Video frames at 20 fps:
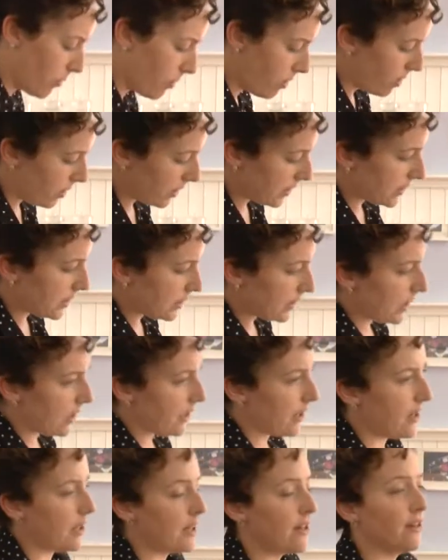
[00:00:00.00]
was,
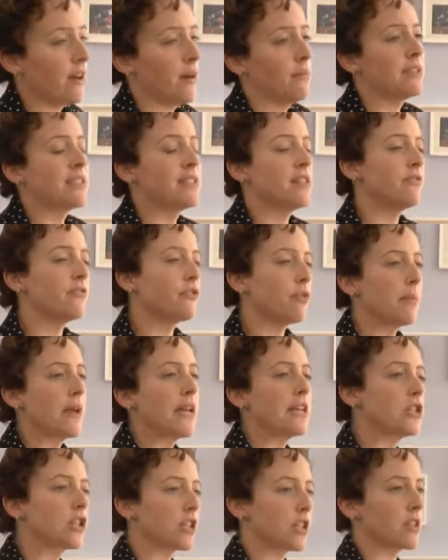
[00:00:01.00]
I was an
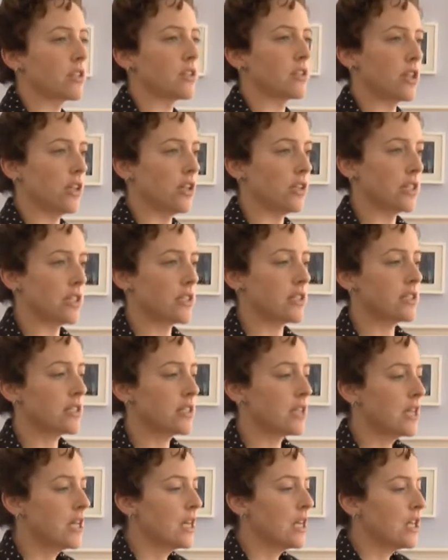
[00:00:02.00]
information consultant.
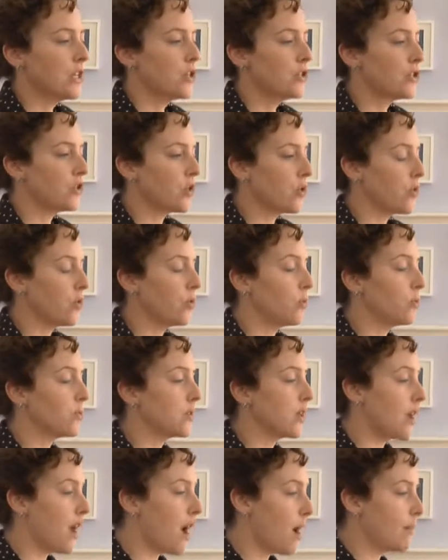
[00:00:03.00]
So
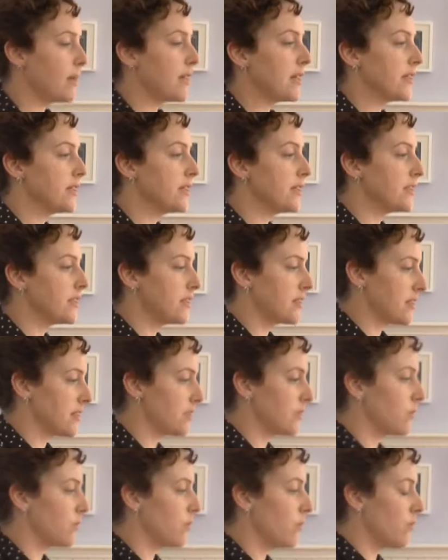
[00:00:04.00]
the
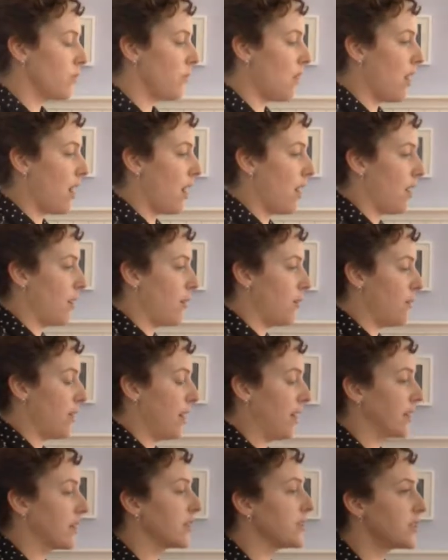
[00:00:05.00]
lobbyists
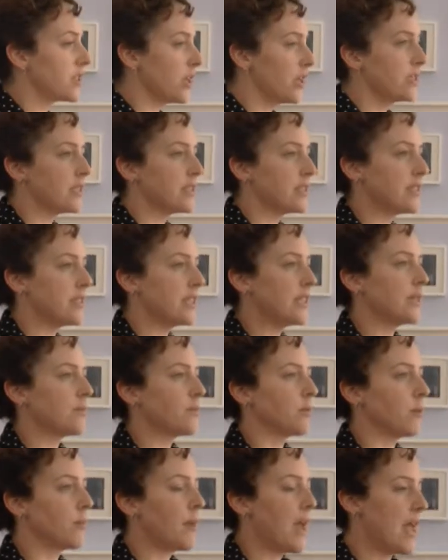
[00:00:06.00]
and consultancies
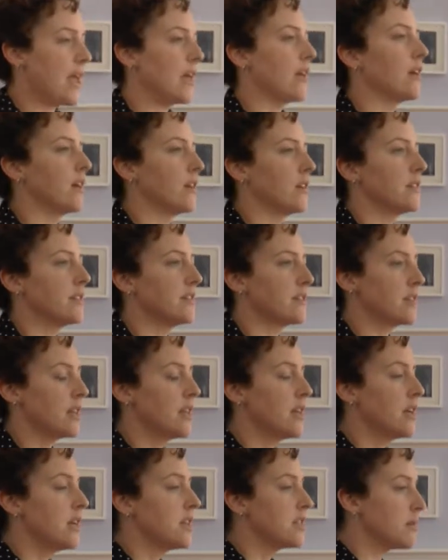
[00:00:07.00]
were paying us
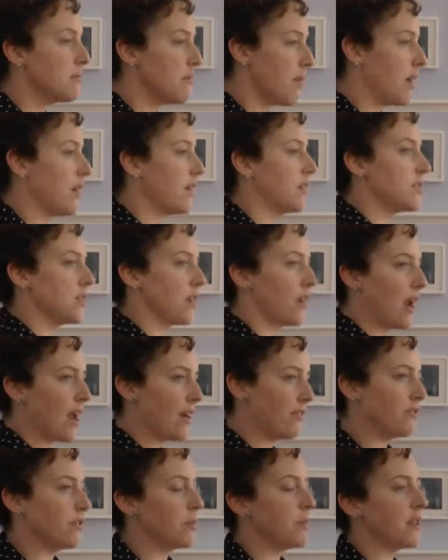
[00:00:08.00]
to monitor
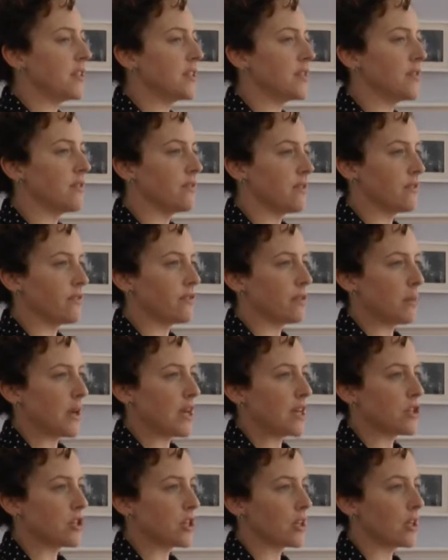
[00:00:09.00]
every piece of
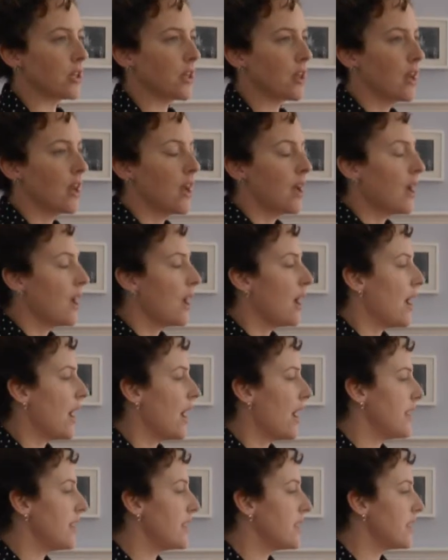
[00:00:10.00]
information.
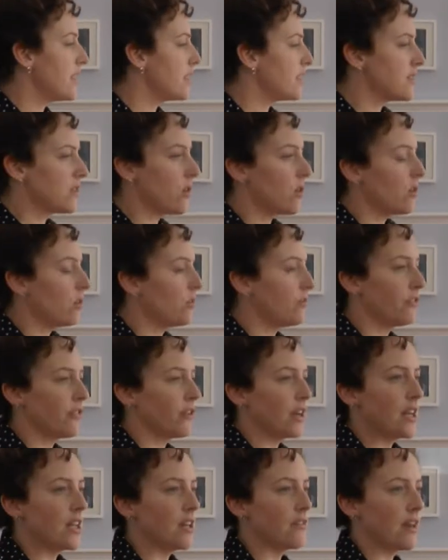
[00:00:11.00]
And it's all
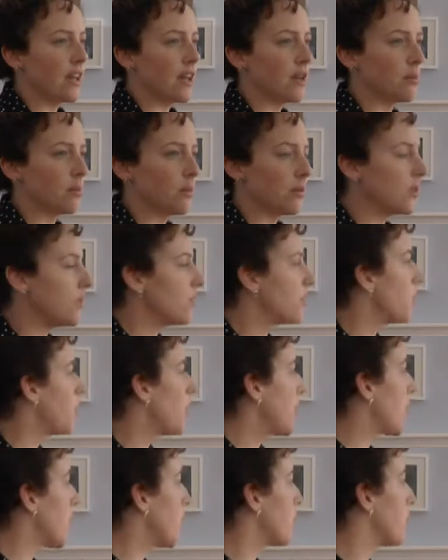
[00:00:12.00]
freely available. You can
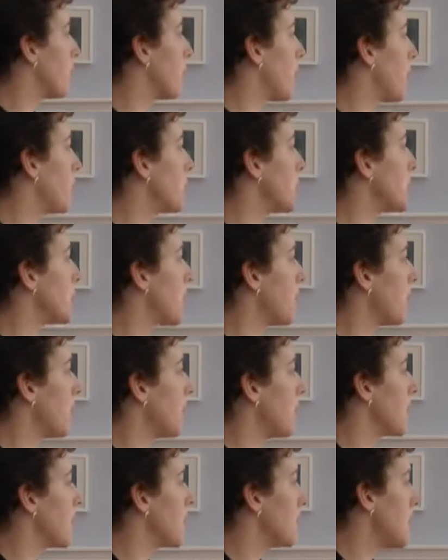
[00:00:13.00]
pick up the phone to someone
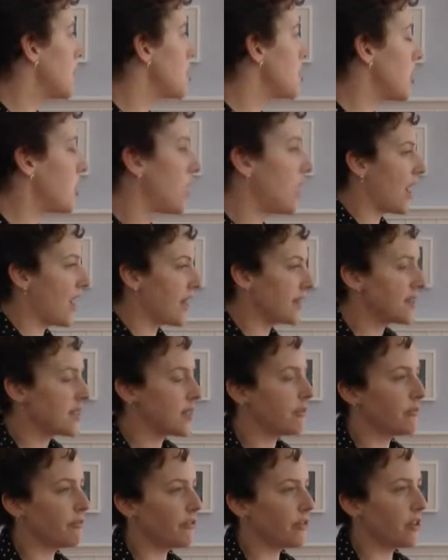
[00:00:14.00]
in the commission, ask
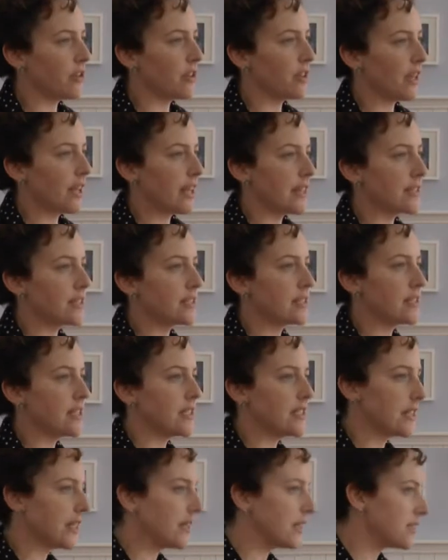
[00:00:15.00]
them for the latest
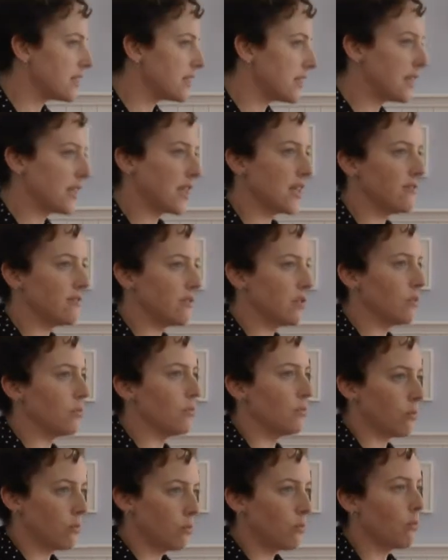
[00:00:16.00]
details. They'll give you
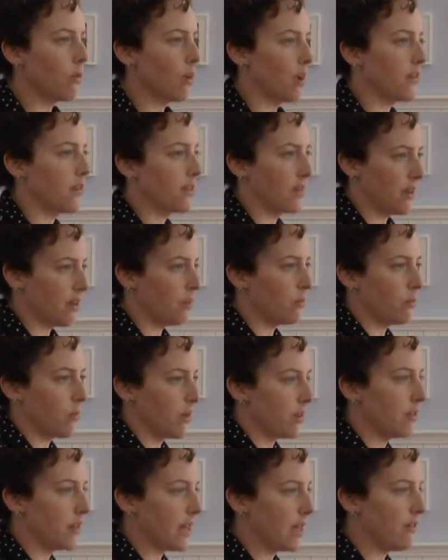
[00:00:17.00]
what
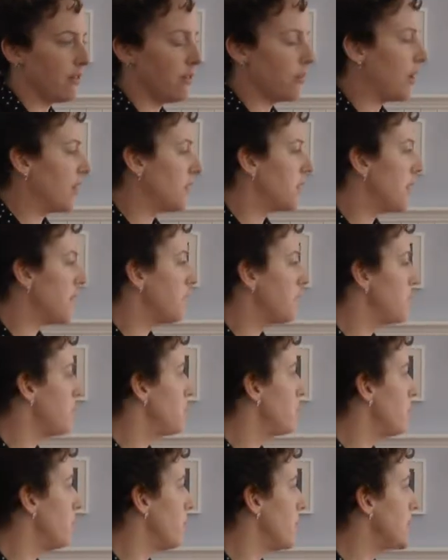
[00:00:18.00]
they've
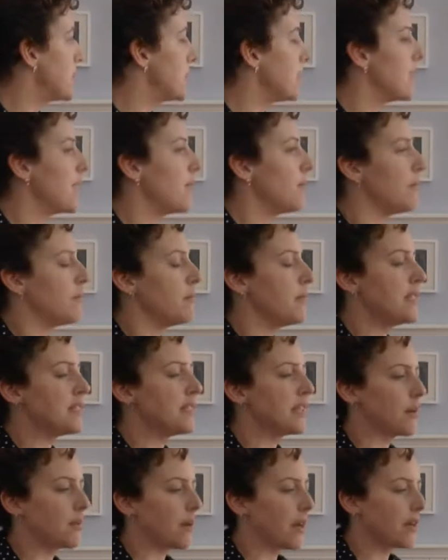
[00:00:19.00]
recently been
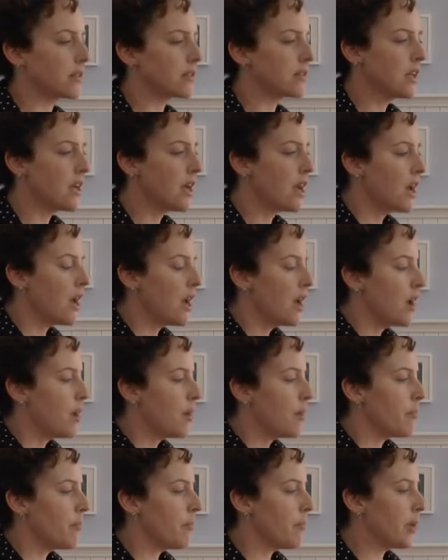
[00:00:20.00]
meeting about.
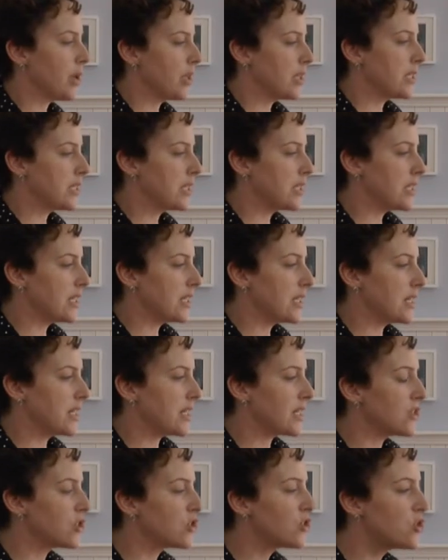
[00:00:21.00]
But
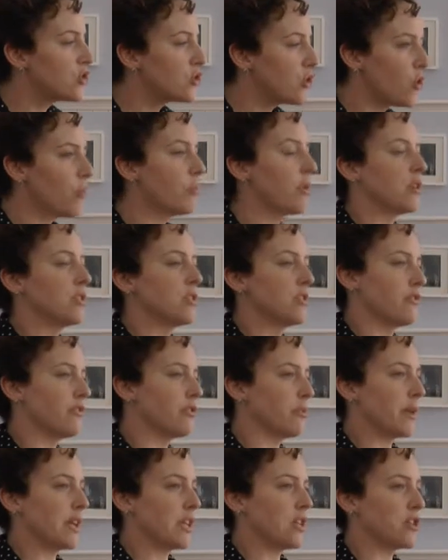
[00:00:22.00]
there's so much
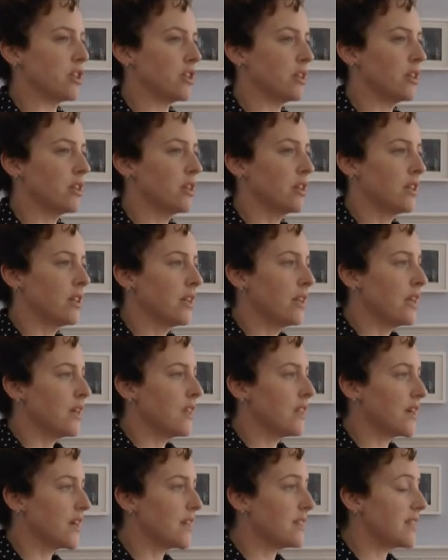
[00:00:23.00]
information
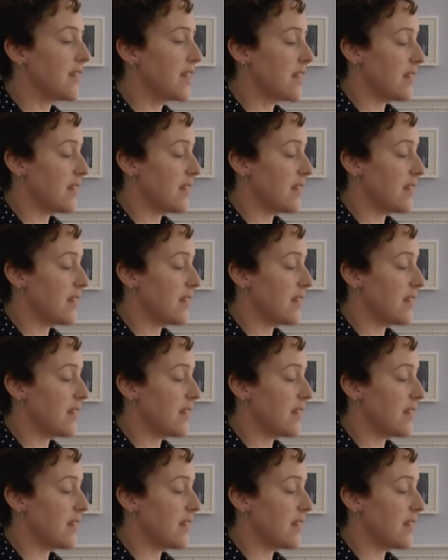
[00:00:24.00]
that